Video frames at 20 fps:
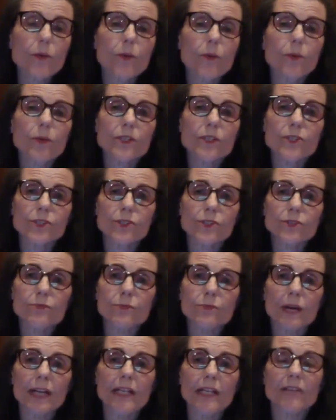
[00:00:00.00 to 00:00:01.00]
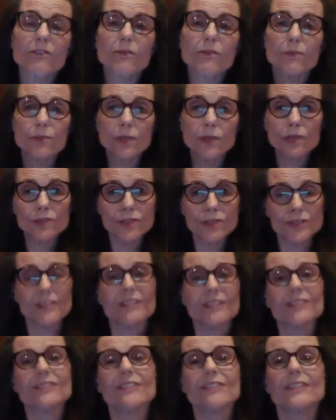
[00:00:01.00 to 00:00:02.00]
which you might have approached
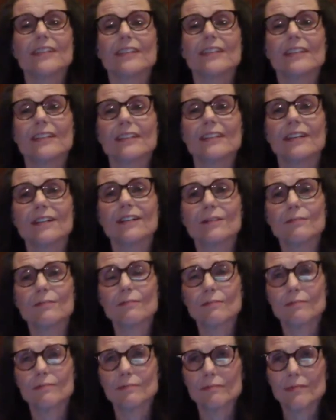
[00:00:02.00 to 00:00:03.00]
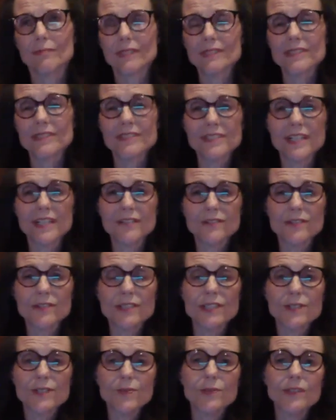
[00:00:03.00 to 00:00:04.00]
these um,
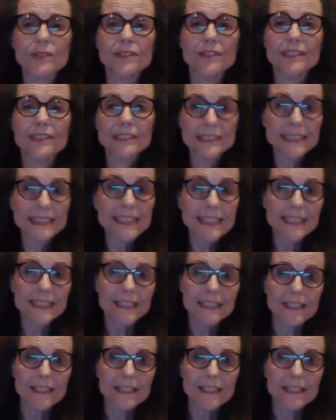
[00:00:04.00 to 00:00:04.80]
discoveries with glee.